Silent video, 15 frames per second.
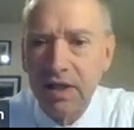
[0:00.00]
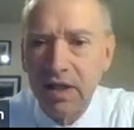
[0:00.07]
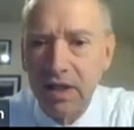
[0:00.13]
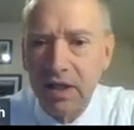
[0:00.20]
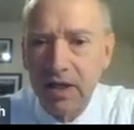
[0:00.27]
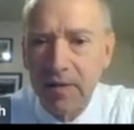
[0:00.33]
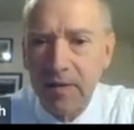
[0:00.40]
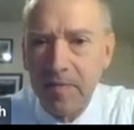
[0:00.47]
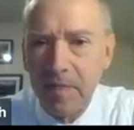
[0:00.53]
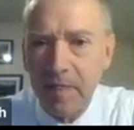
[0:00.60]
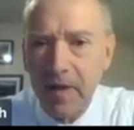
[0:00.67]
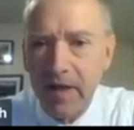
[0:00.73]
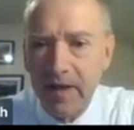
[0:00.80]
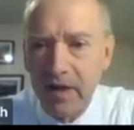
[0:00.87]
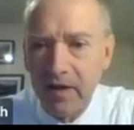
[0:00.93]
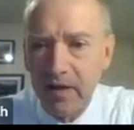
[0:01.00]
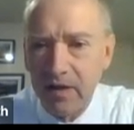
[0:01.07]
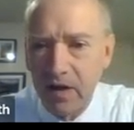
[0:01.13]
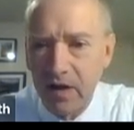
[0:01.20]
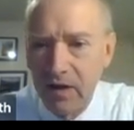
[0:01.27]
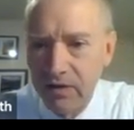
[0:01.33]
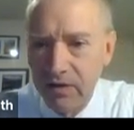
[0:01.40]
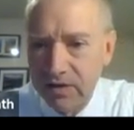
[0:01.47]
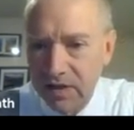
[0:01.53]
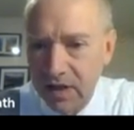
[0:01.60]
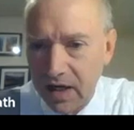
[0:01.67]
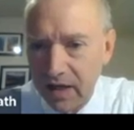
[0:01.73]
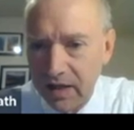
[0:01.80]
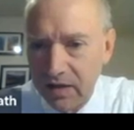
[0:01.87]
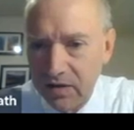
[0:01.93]
And then on the other
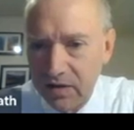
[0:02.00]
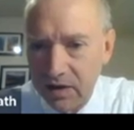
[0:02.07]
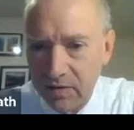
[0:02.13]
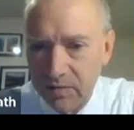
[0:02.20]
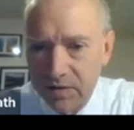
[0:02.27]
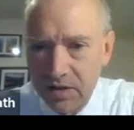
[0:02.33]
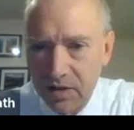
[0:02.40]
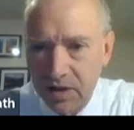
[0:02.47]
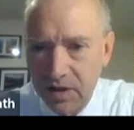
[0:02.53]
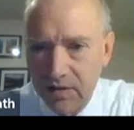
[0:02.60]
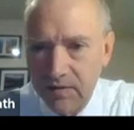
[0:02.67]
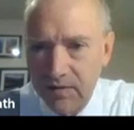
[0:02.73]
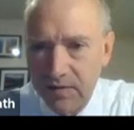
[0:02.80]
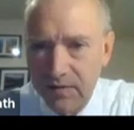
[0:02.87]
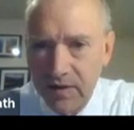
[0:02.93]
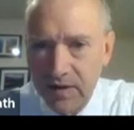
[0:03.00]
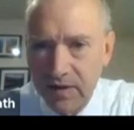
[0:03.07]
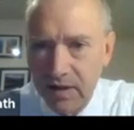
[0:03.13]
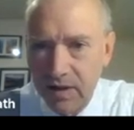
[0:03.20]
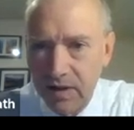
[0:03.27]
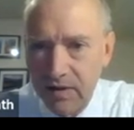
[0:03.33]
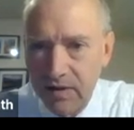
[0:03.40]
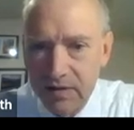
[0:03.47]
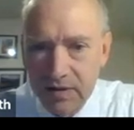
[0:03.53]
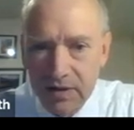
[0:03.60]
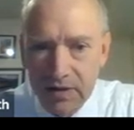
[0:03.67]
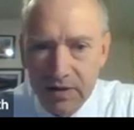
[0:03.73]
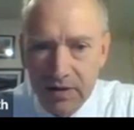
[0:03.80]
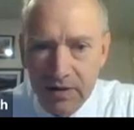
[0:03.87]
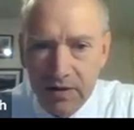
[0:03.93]
side, in terms of the
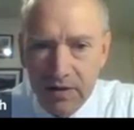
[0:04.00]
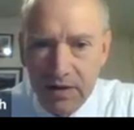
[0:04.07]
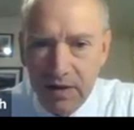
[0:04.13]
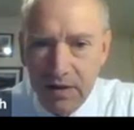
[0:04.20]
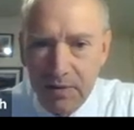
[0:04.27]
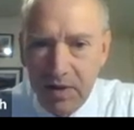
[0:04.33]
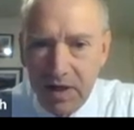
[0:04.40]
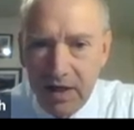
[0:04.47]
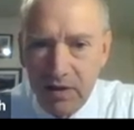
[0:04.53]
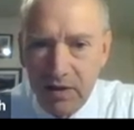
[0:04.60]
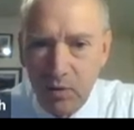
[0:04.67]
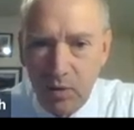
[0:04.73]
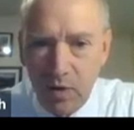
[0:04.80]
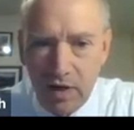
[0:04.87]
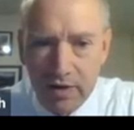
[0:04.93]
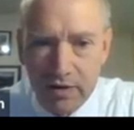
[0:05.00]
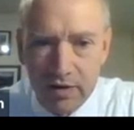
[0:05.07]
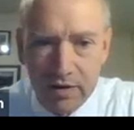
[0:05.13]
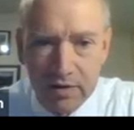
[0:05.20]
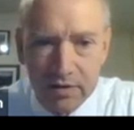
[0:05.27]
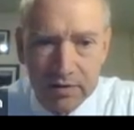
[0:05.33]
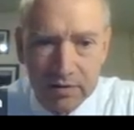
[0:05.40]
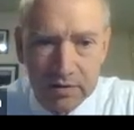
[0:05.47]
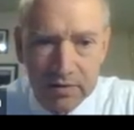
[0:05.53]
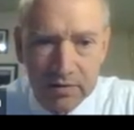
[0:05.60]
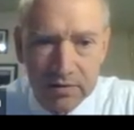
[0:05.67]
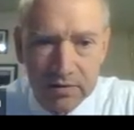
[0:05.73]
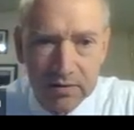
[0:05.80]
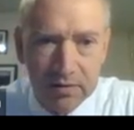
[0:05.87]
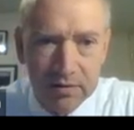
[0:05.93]
embodied water,
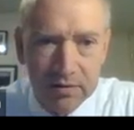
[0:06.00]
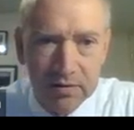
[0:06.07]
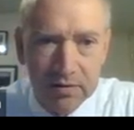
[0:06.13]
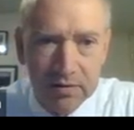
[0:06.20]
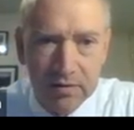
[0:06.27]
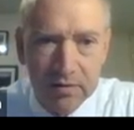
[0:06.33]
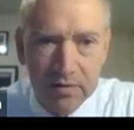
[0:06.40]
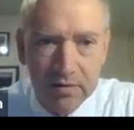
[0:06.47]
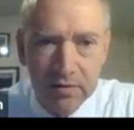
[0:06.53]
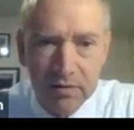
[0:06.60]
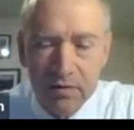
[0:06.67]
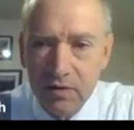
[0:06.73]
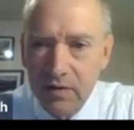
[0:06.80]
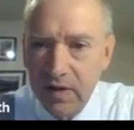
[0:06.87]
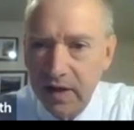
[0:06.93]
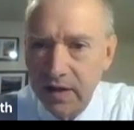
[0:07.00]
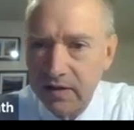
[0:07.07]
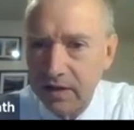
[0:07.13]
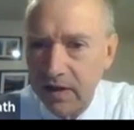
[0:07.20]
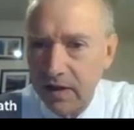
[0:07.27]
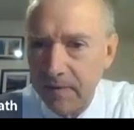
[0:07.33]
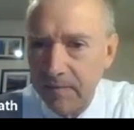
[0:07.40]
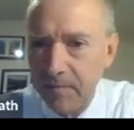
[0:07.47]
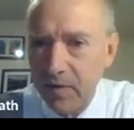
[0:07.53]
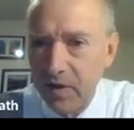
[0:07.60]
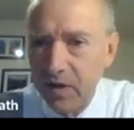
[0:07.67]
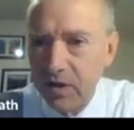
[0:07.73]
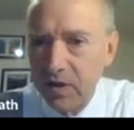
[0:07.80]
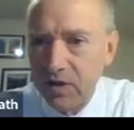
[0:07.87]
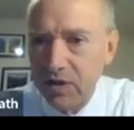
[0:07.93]
that
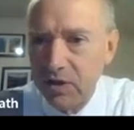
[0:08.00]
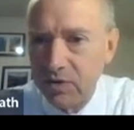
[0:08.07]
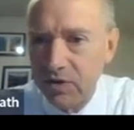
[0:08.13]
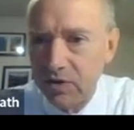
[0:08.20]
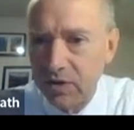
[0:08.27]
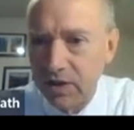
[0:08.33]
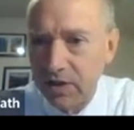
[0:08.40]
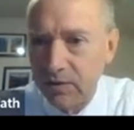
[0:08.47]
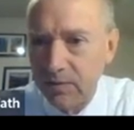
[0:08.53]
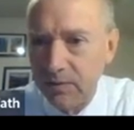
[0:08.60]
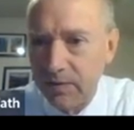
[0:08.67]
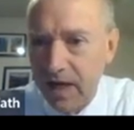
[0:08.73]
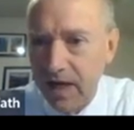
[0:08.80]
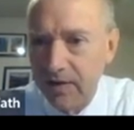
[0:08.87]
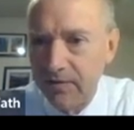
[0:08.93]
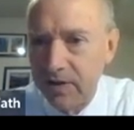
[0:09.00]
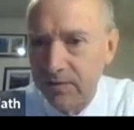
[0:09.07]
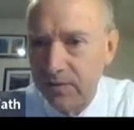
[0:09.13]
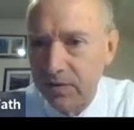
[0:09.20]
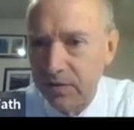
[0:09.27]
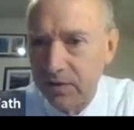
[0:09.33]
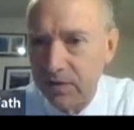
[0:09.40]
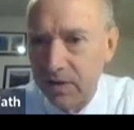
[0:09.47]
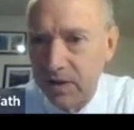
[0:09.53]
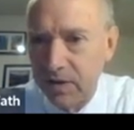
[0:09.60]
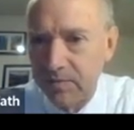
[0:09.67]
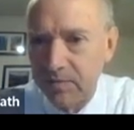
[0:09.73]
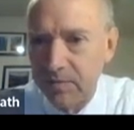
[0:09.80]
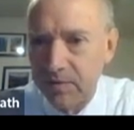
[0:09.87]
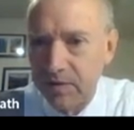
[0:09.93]
she was looking at 5 different
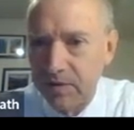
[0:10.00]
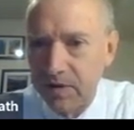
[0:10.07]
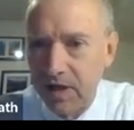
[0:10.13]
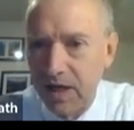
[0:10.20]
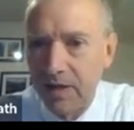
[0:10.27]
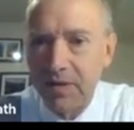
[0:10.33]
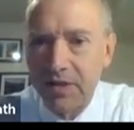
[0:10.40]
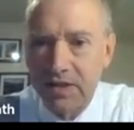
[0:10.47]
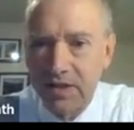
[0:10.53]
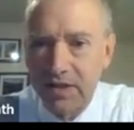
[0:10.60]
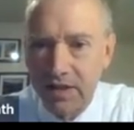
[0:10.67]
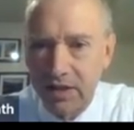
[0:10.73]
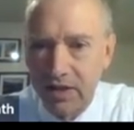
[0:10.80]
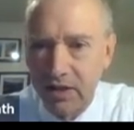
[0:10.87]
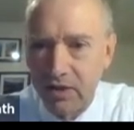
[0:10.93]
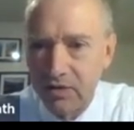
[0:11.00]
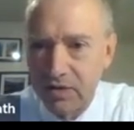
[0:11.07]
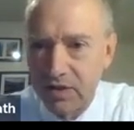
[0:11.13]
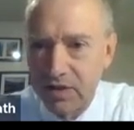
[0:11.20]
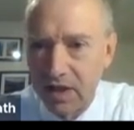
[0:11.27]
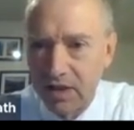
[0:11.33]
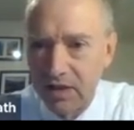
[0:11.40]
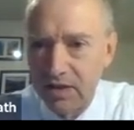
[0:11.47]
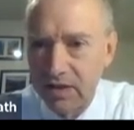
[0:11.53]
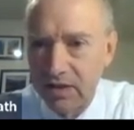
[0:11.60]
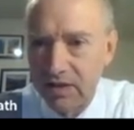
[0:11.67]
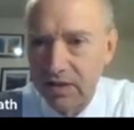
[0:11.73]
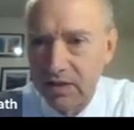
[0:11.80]
climate scenarios, essentially,